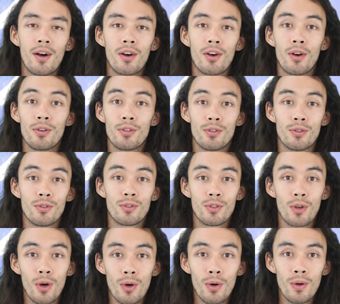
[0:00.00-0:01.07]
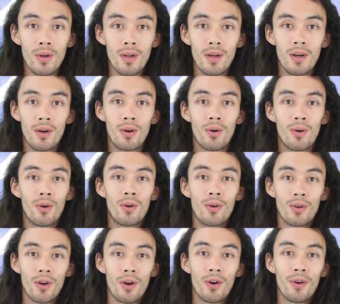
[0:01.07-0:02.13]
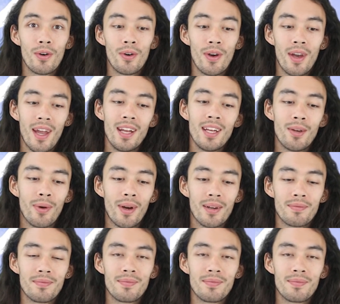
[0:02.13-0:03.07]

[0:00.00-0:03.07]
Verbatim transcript: go to Seoul, or go anywhere.